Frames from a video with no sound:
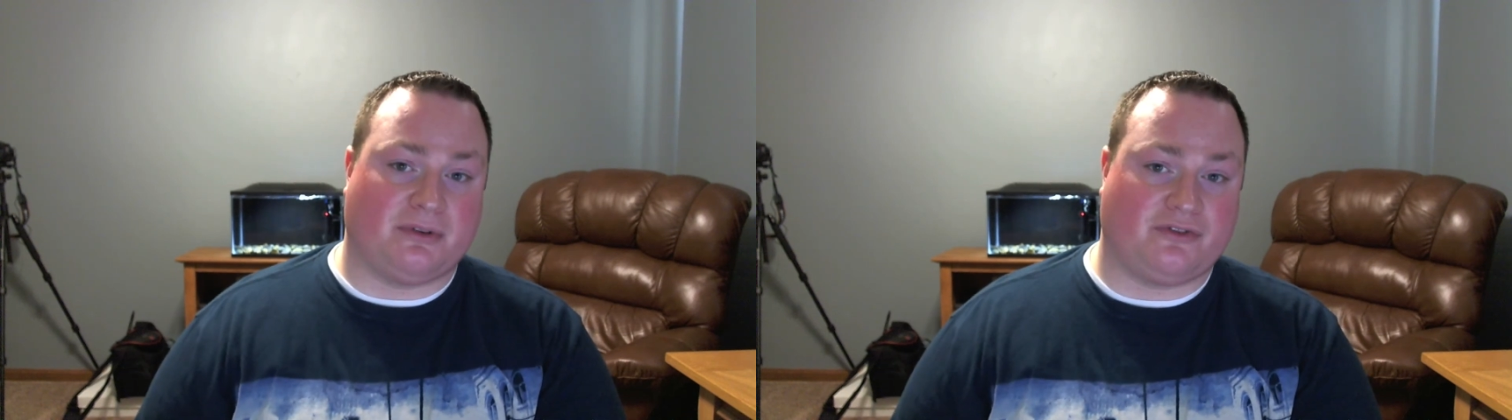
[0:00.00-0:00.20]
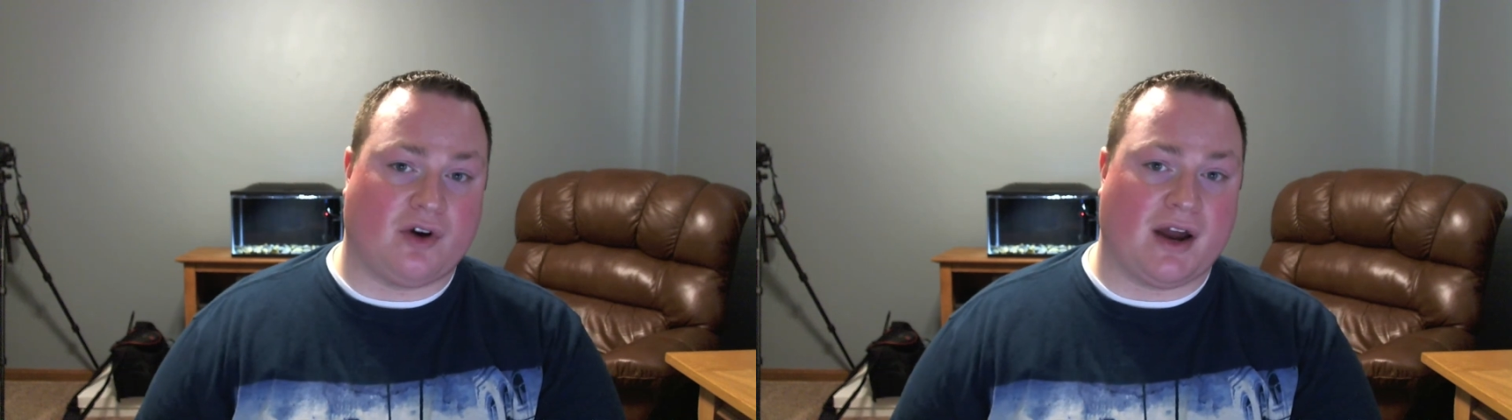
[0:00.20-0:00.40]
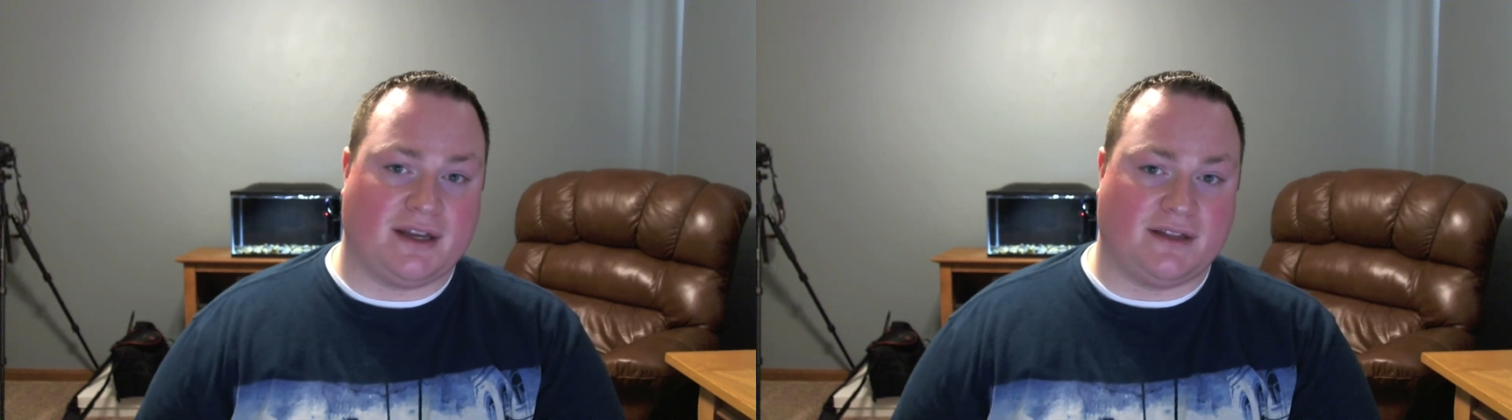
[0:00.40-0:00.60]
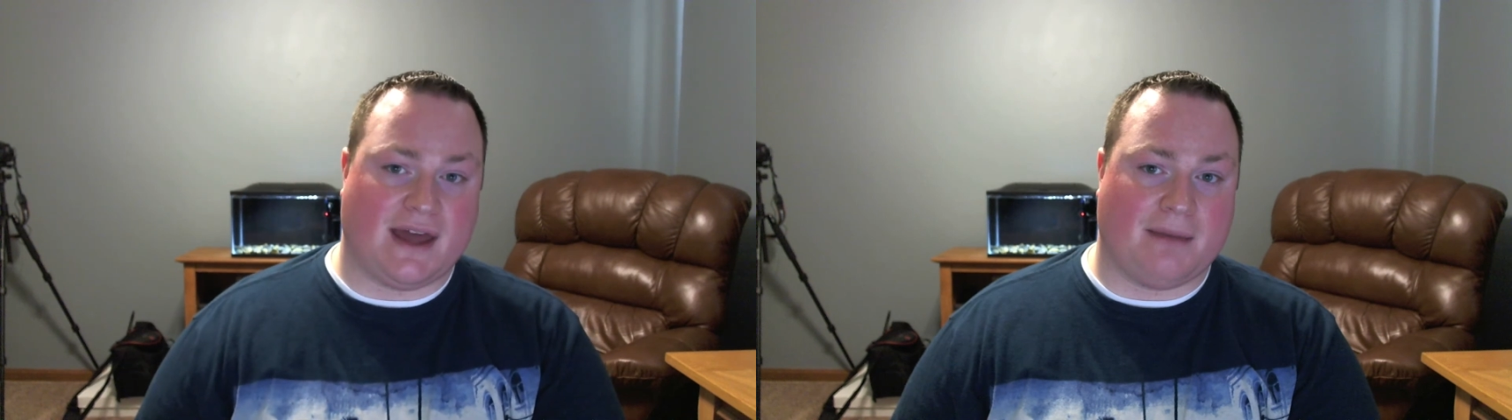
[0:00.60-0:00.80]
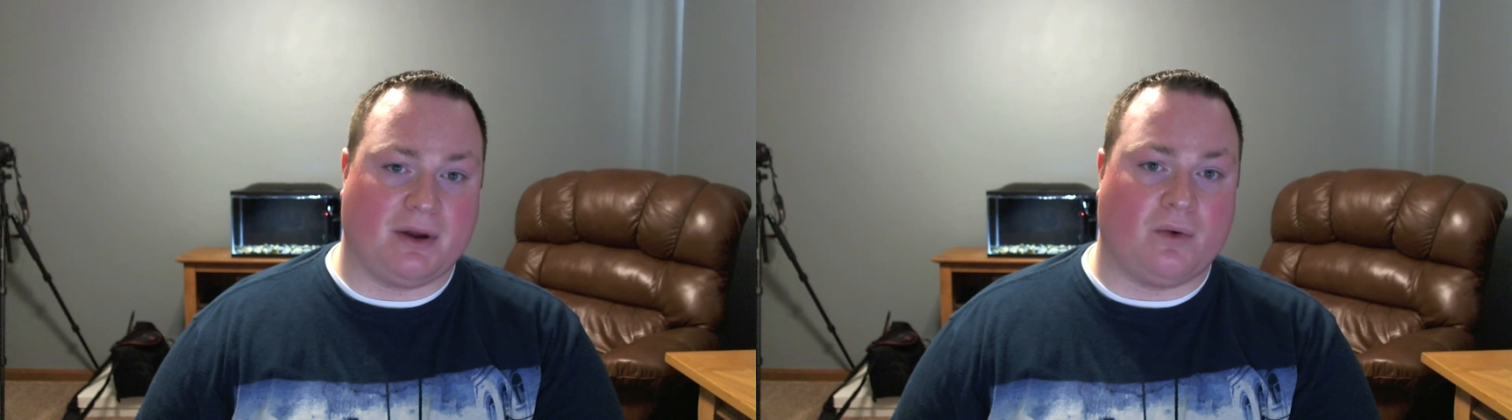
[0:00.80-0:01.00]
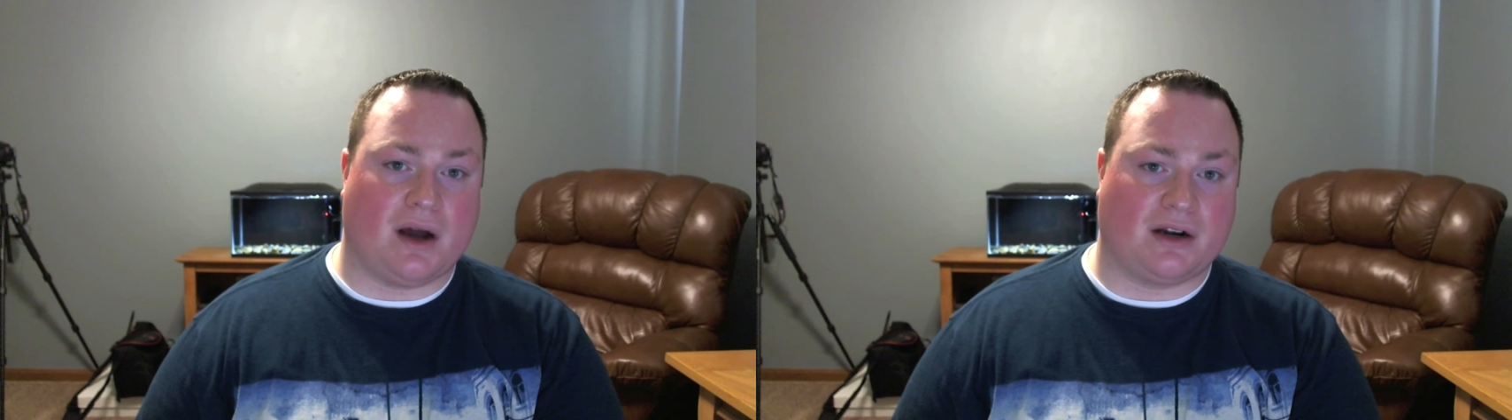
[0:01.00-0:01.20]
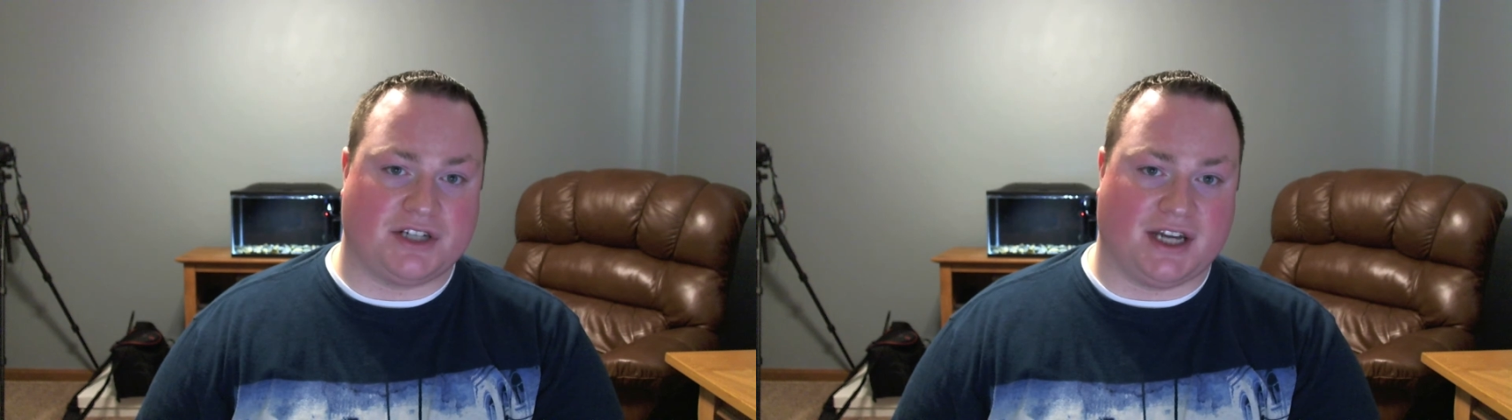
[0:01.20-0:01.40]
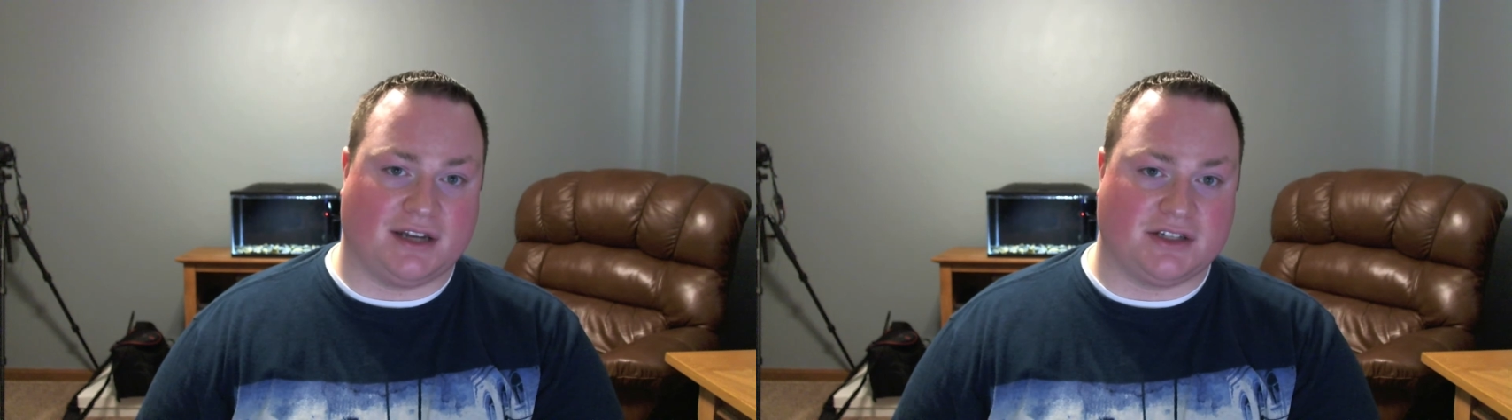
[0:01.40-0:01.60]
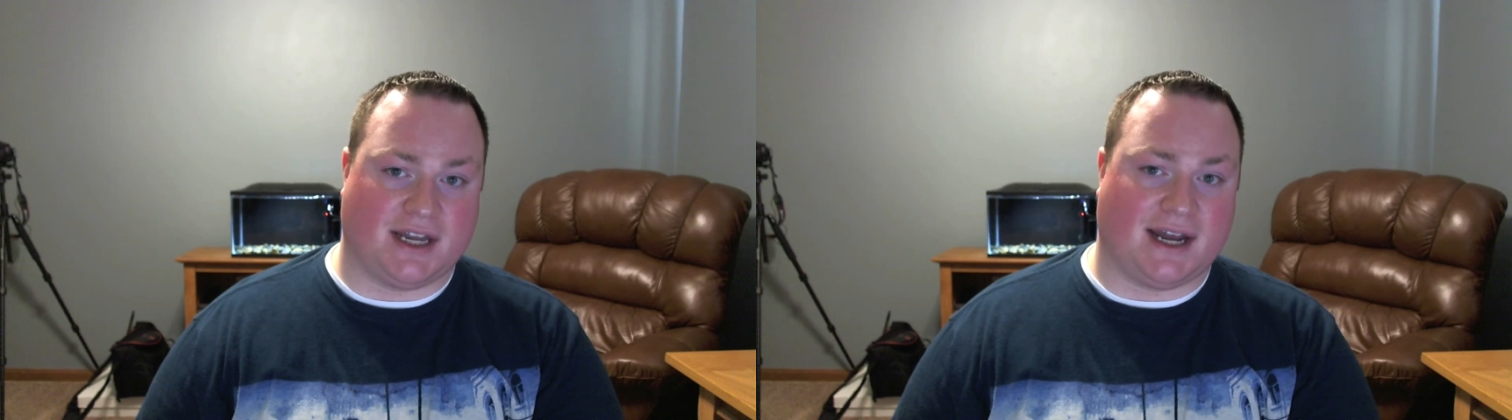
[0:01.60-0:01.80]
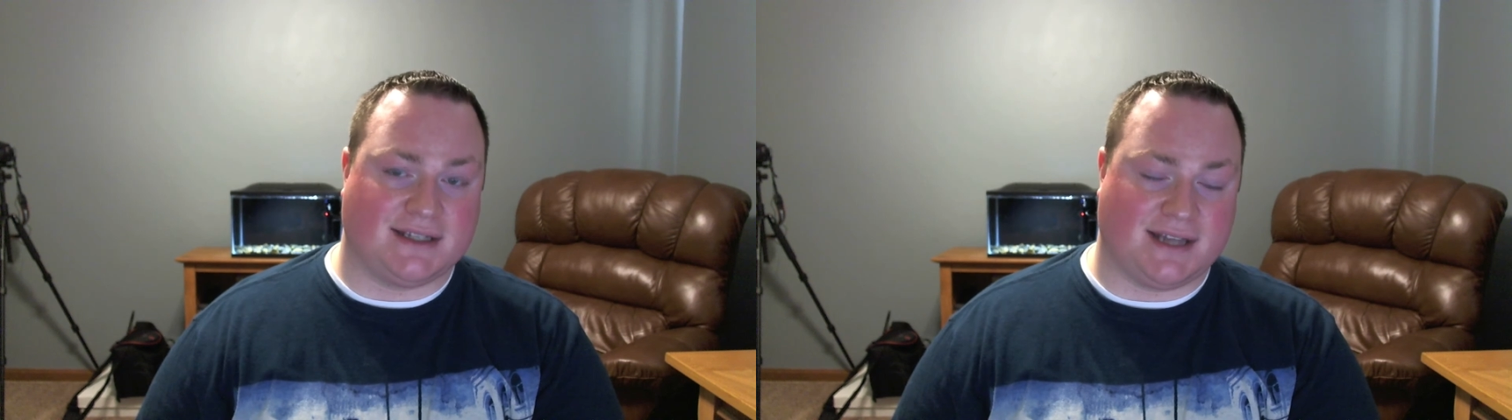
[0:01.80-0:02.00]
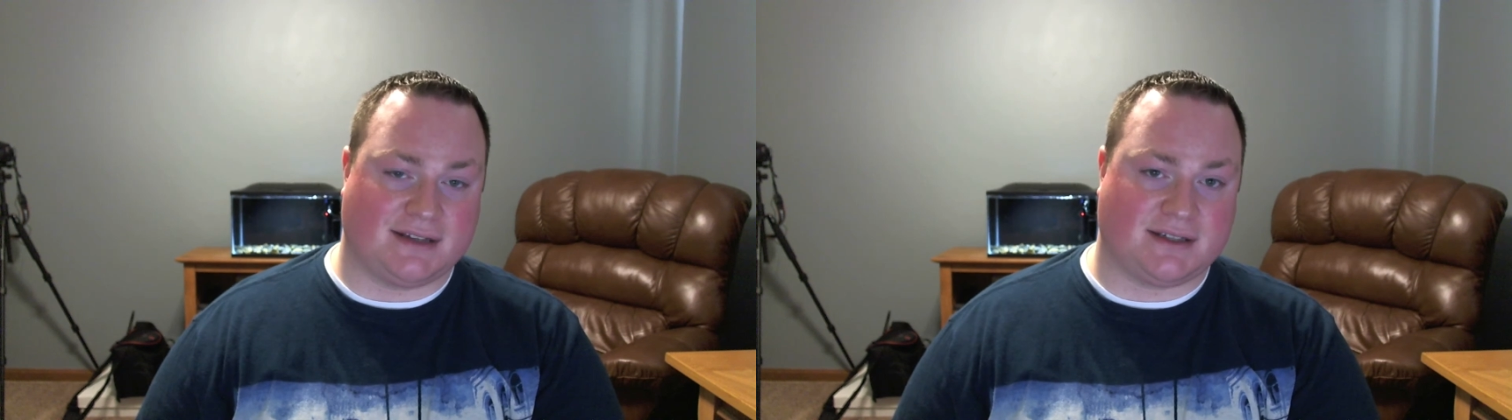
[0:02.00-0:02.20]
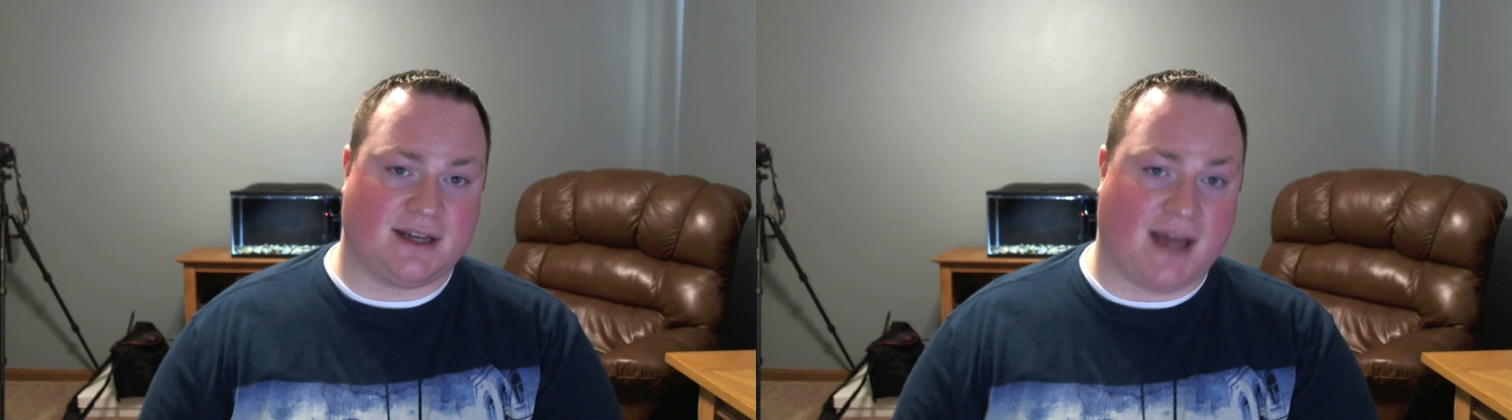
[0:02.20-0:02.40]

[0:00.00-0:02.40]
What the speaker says: before I did that big water change that I tested,